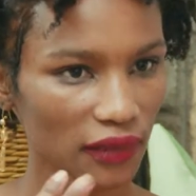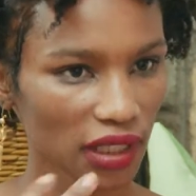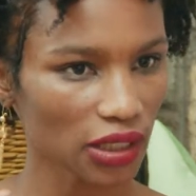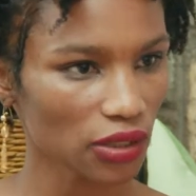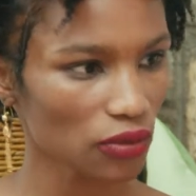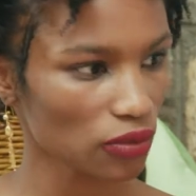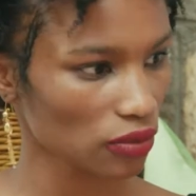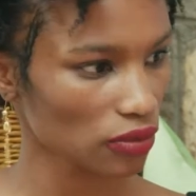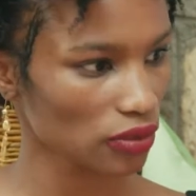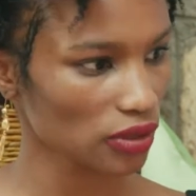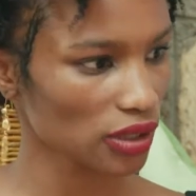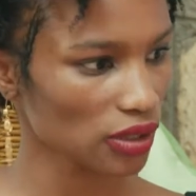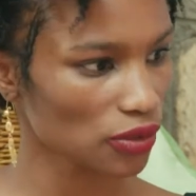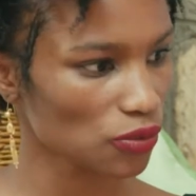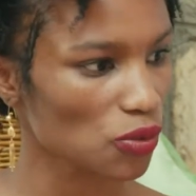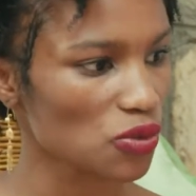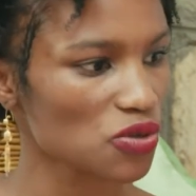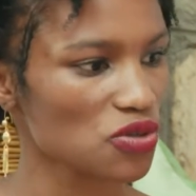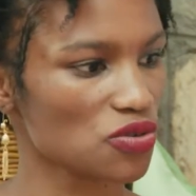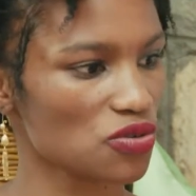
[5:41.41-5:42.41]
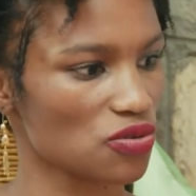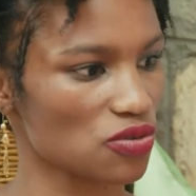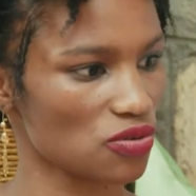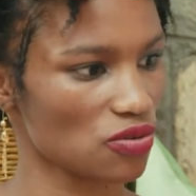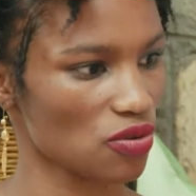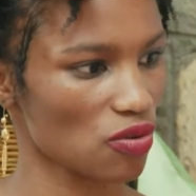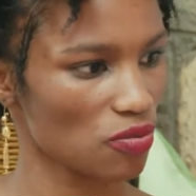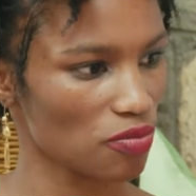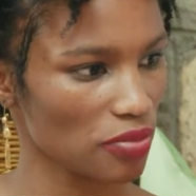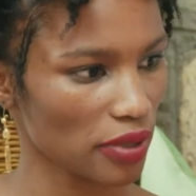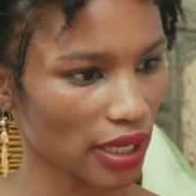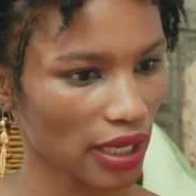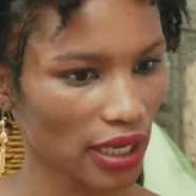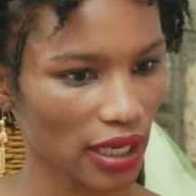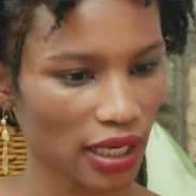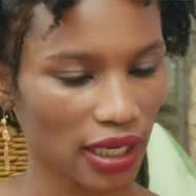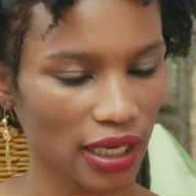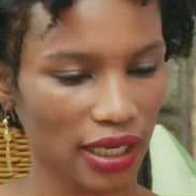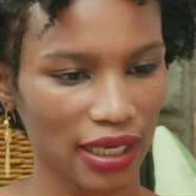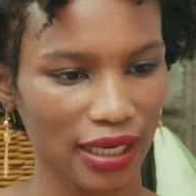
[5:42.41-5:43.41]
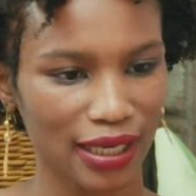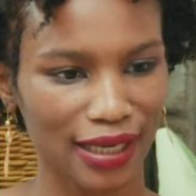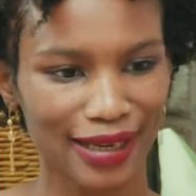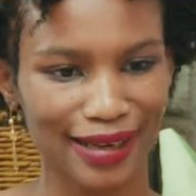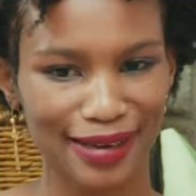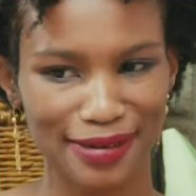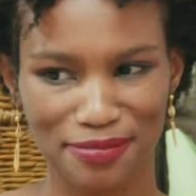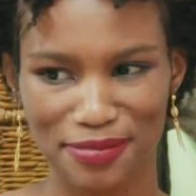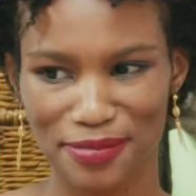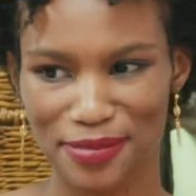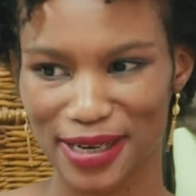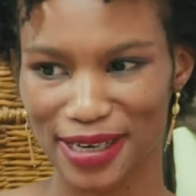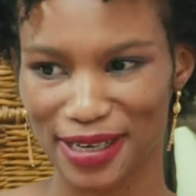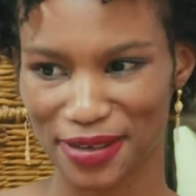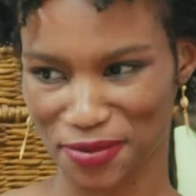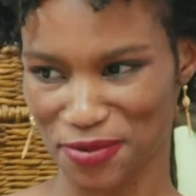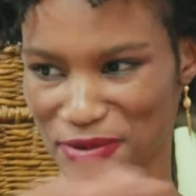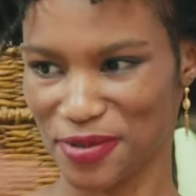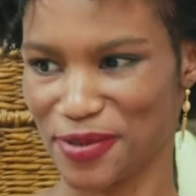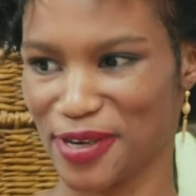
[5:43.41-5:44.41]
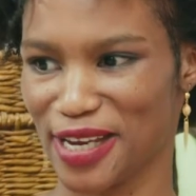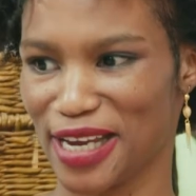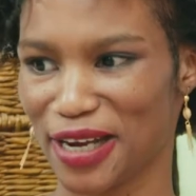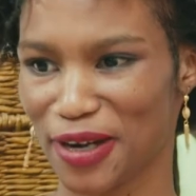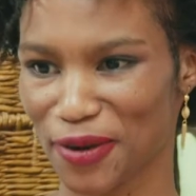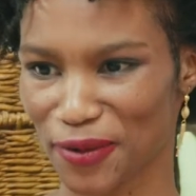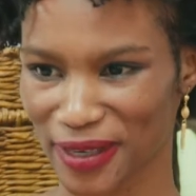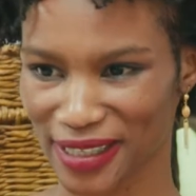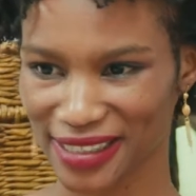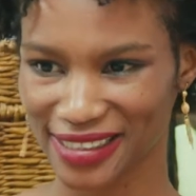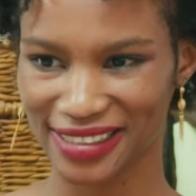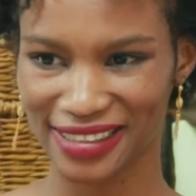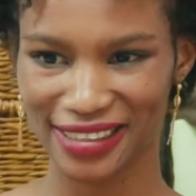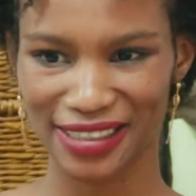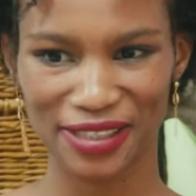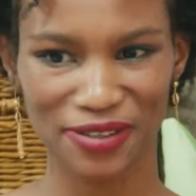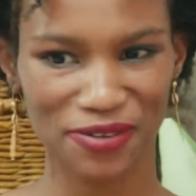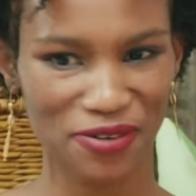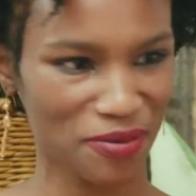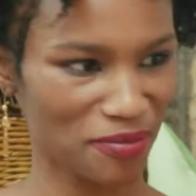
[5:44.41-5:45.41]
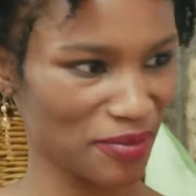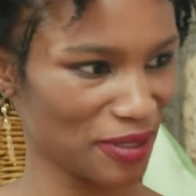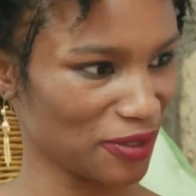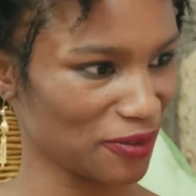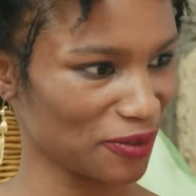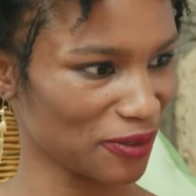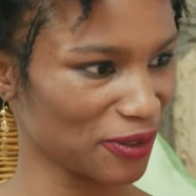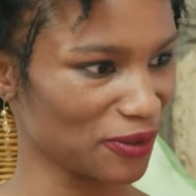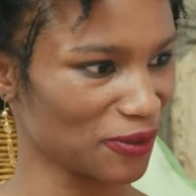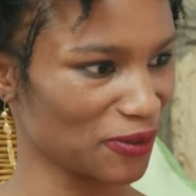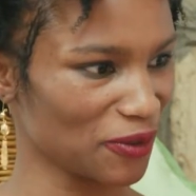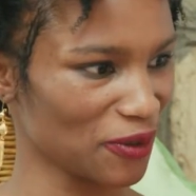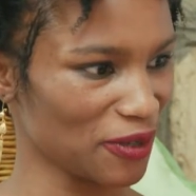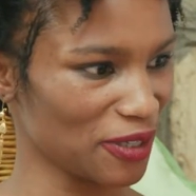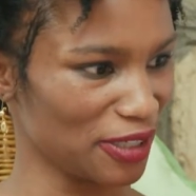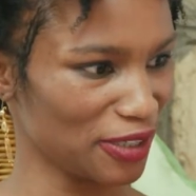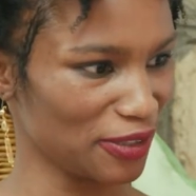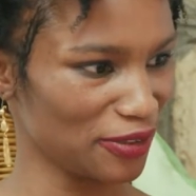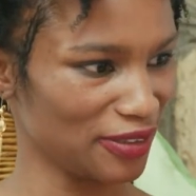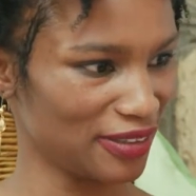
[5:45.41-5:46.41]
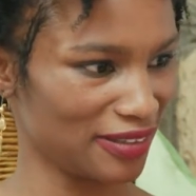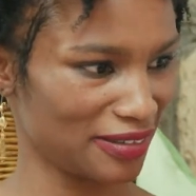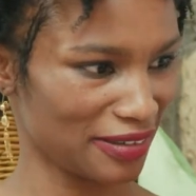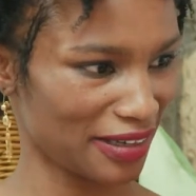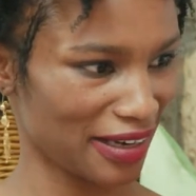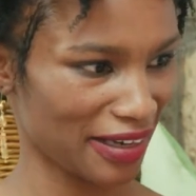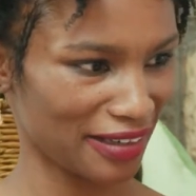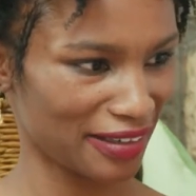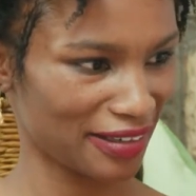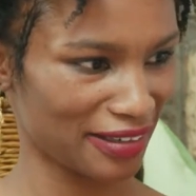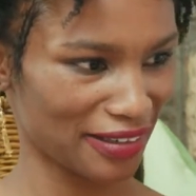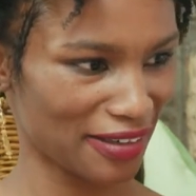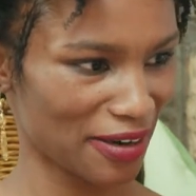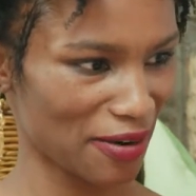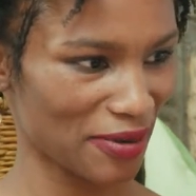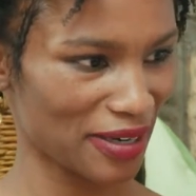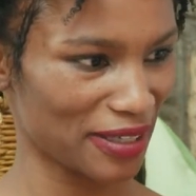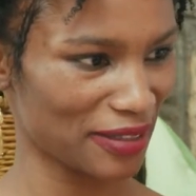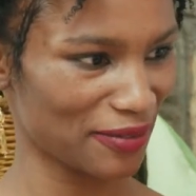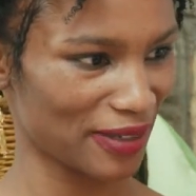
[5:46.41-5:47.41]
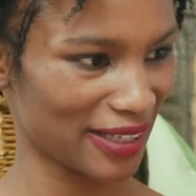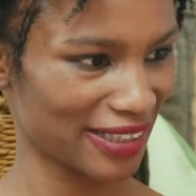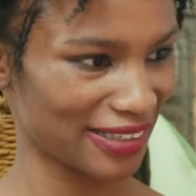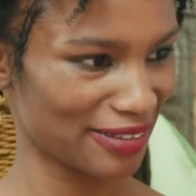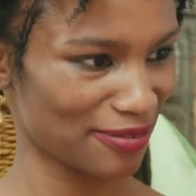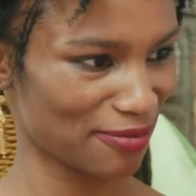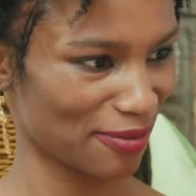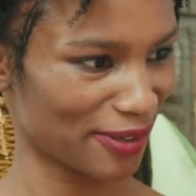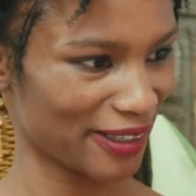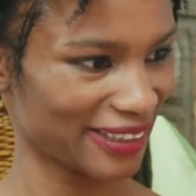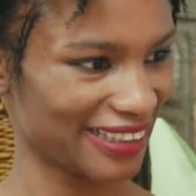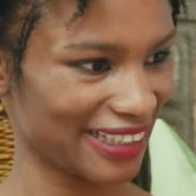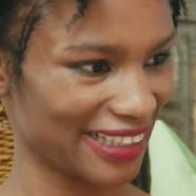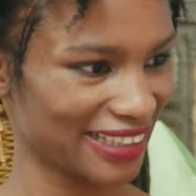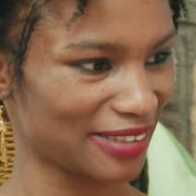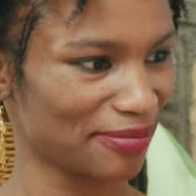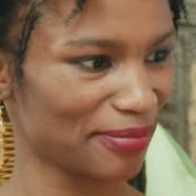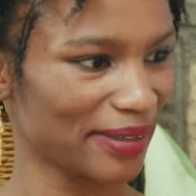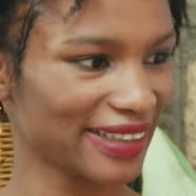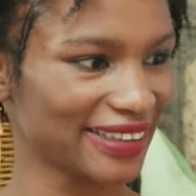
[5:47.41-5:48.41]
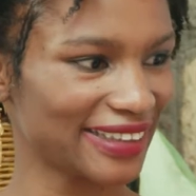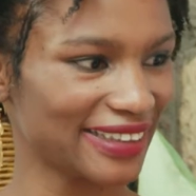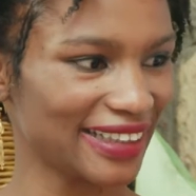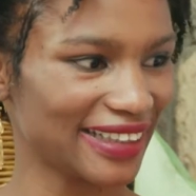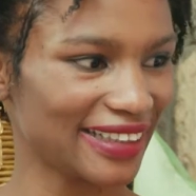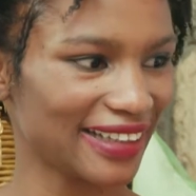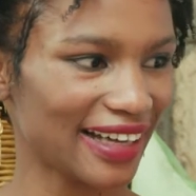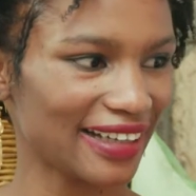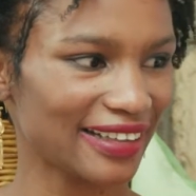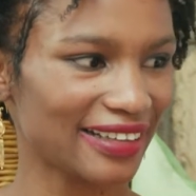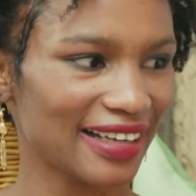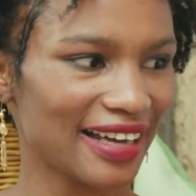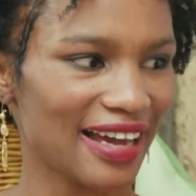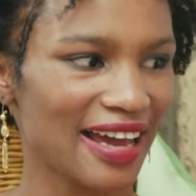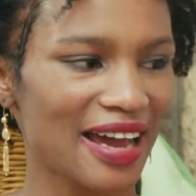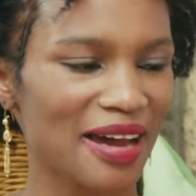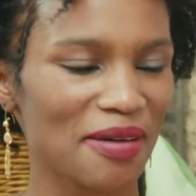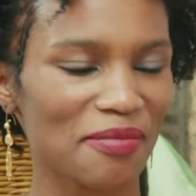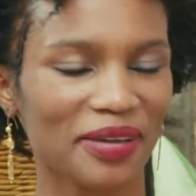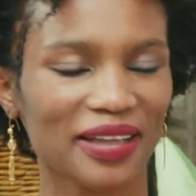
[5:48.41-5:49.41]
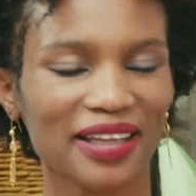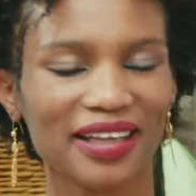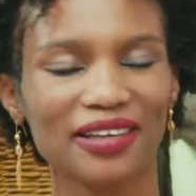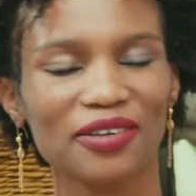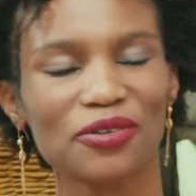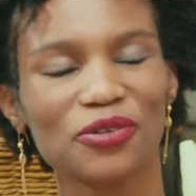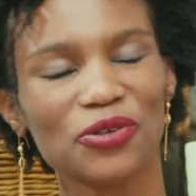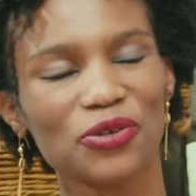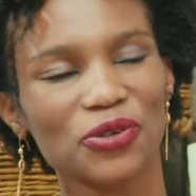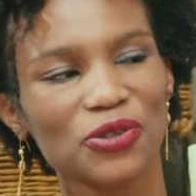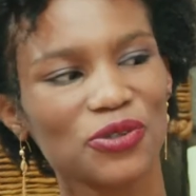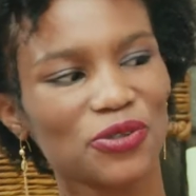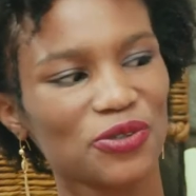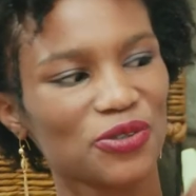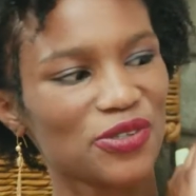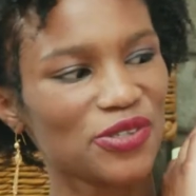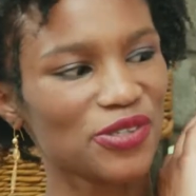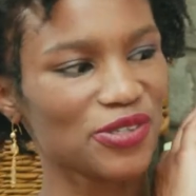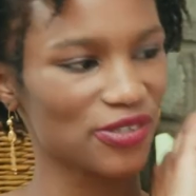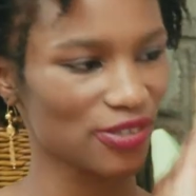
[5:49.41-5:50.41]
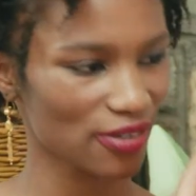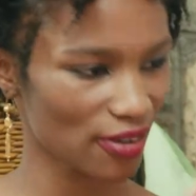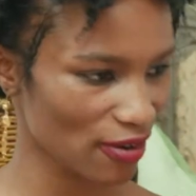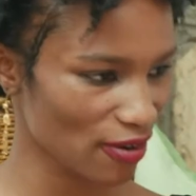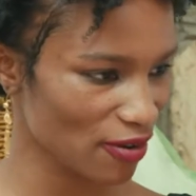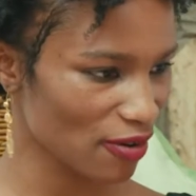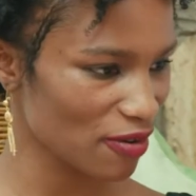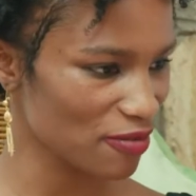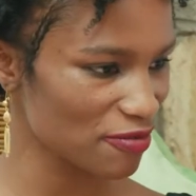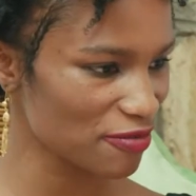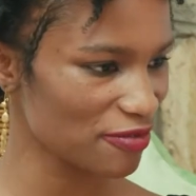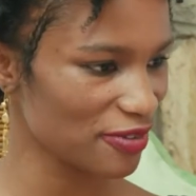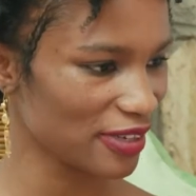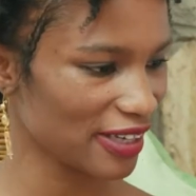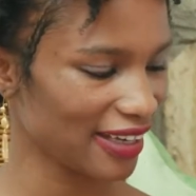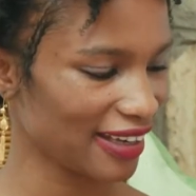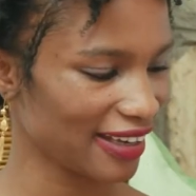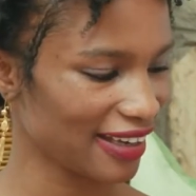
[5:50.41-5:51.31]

It was so big. Remember, kukieka kwa sitting room, it was so huge. Like no one was expecting that. But then it was so comfy.